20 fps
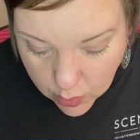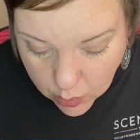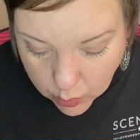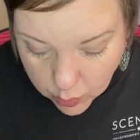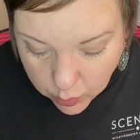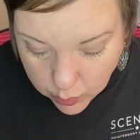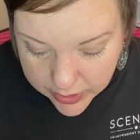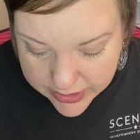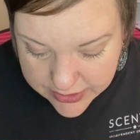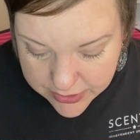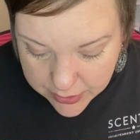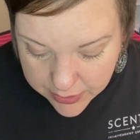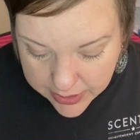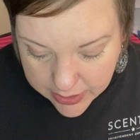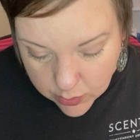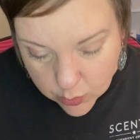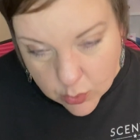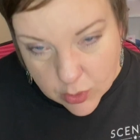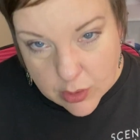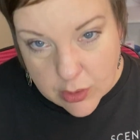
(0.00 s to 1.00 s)

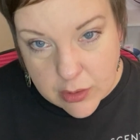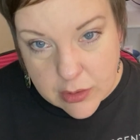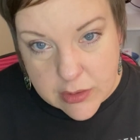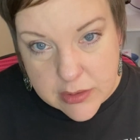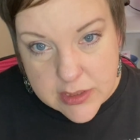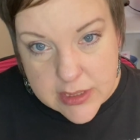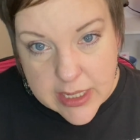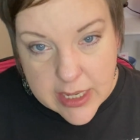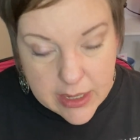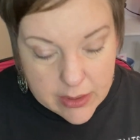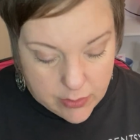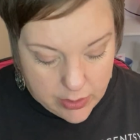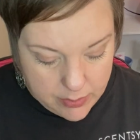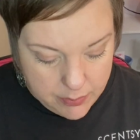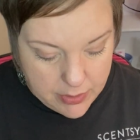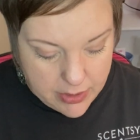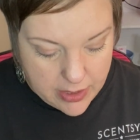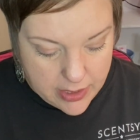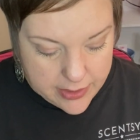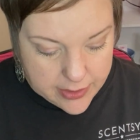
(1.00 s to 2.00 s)
Wizarding World, Harry
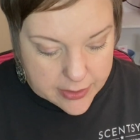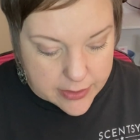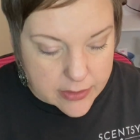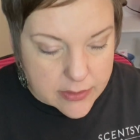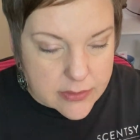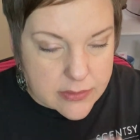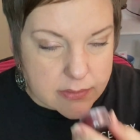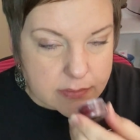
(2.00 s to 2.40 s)
Potter.